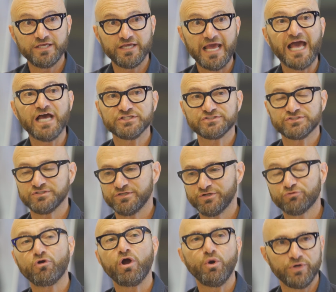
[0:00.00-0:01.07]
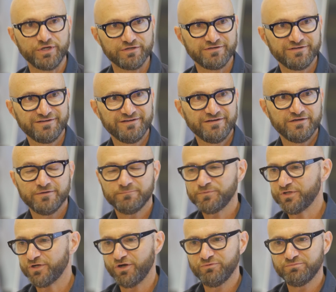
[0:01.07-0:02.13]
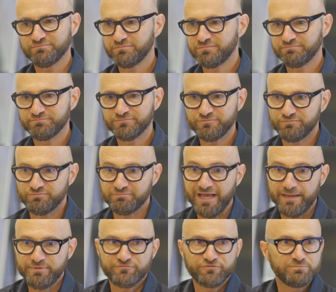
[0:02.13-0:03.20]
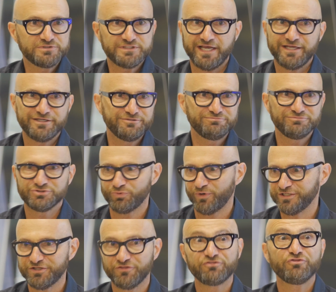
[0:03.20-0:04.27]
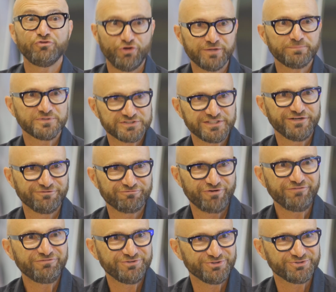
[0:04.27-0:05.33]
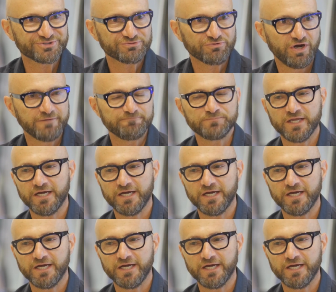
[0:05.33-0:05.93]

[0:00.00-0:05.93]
has grown. Yeah. Maybe from 10, 20 to 30% of revenues, right?